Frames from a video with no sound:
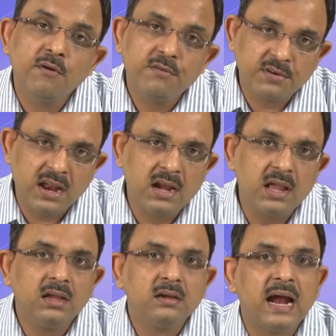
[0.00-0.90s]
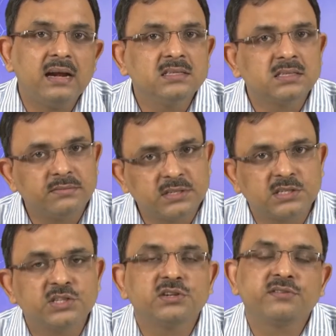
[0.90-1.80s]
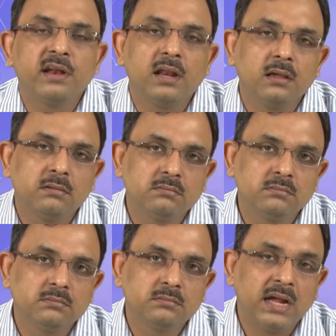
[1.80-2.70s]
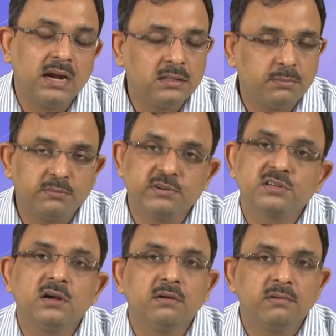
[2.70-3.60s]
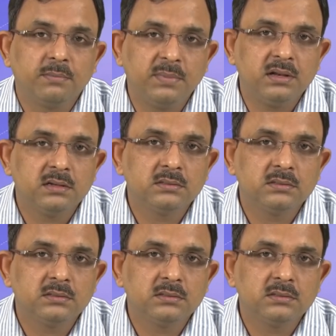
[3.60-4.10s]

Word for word: training and in service teacher training and the professional development.